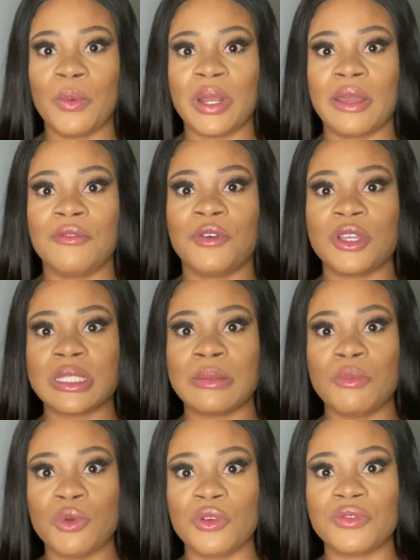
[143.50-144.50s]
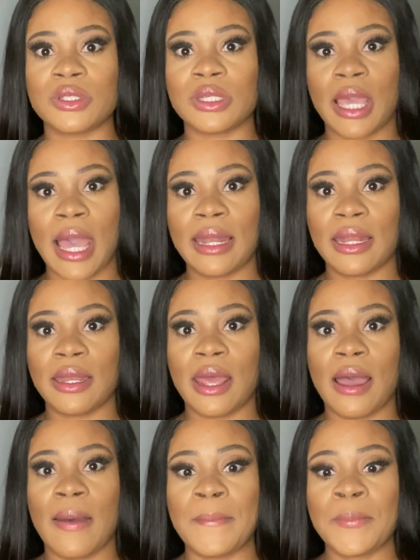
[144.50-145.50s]
I first moved to
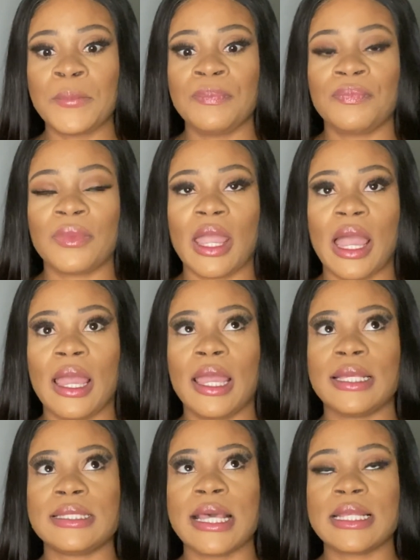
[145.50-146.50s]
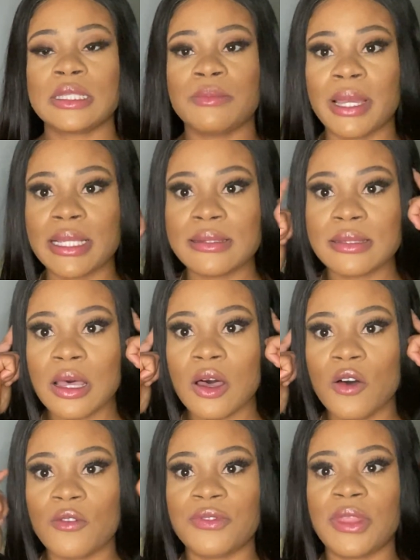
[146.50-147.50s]
Canada, I said to
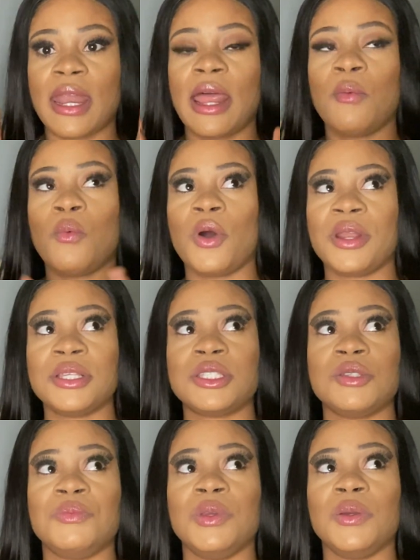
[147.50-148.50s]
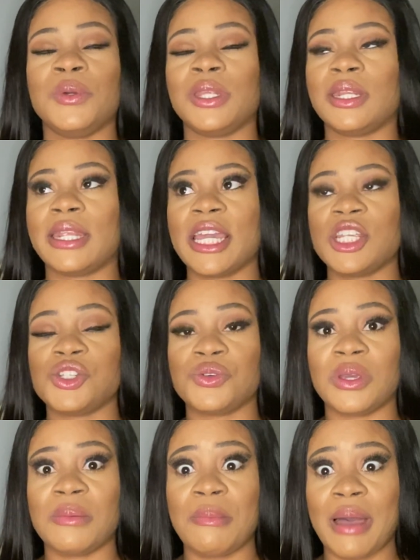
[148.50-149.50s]
myself that I wanted to be with a
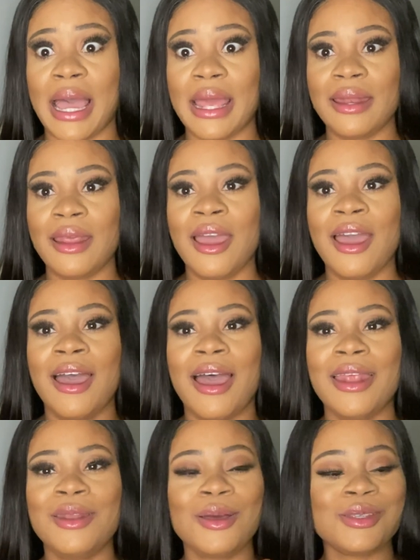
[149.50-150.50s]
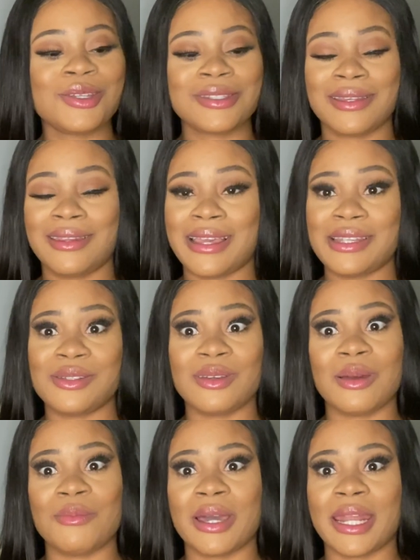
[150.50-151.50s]
Nigerian man, and not just a
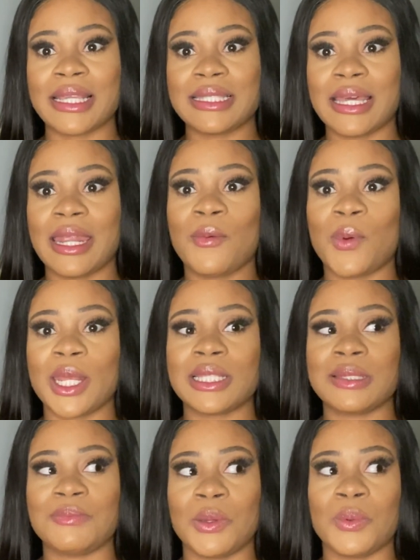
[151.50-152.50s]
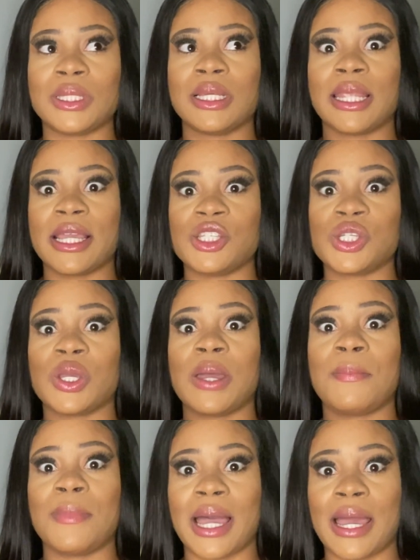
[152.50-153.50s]
Nigerian man. I said I wanted to be with a
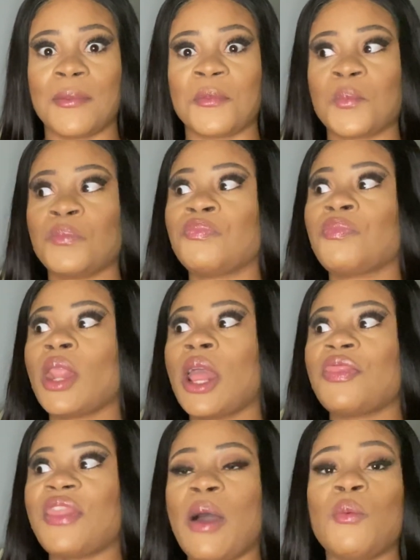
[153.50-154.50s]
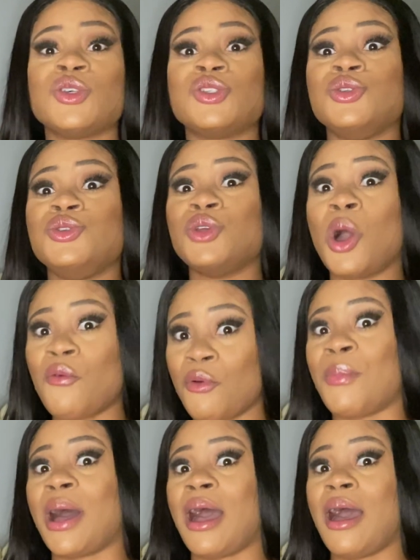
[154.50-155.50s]
Nigerian man that was
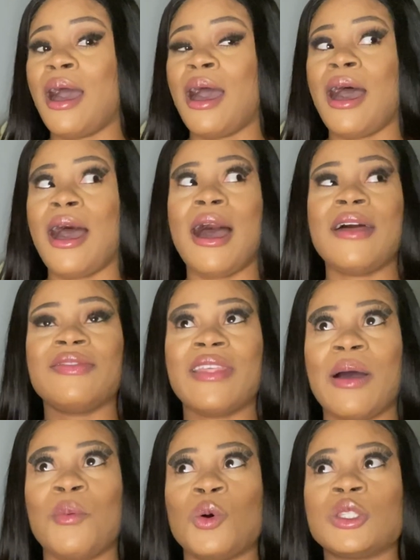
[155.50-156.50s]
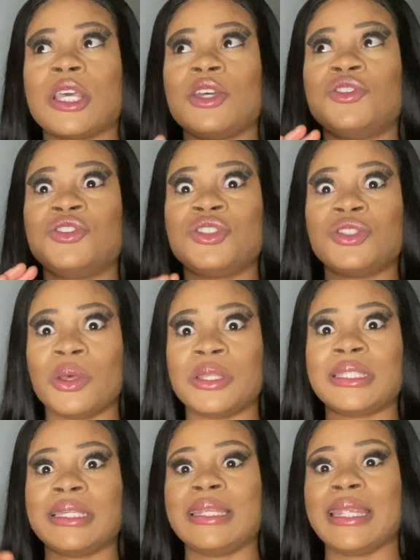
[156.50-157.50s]
Yoruba and that was a
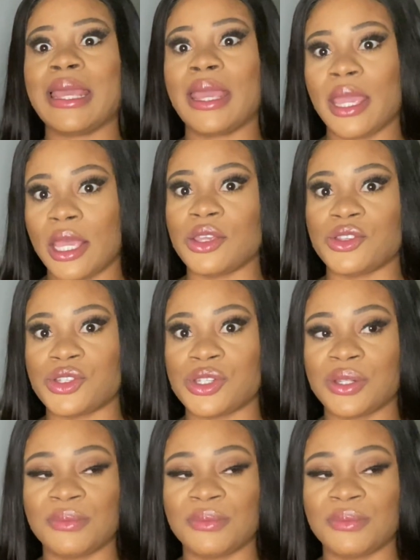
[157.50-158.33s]
certain age.